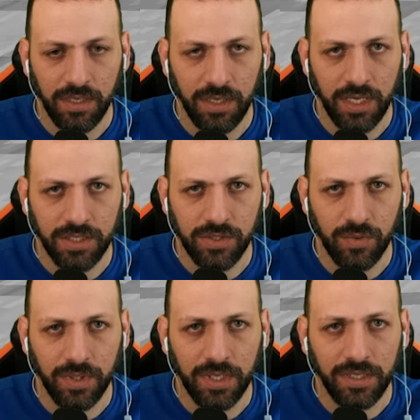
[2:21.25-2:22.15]
Next
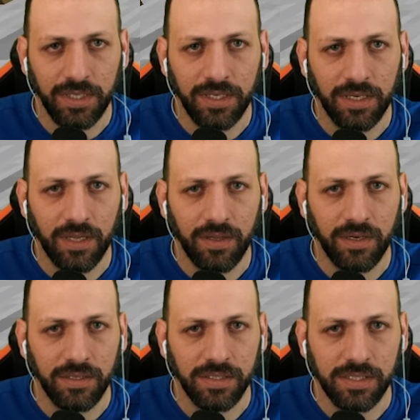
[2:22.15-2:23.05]
to it, I did another
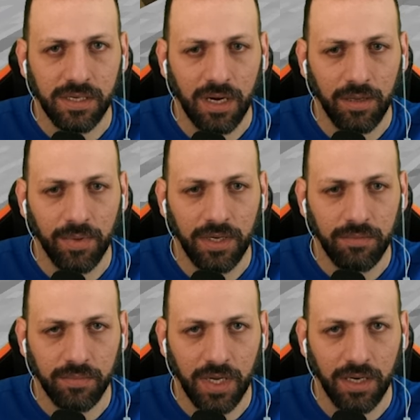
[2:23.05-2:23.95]
inscriber,
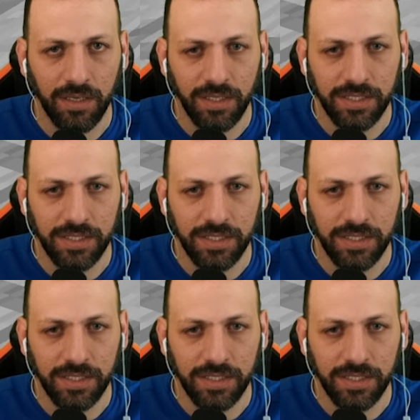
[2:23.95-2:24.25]
currently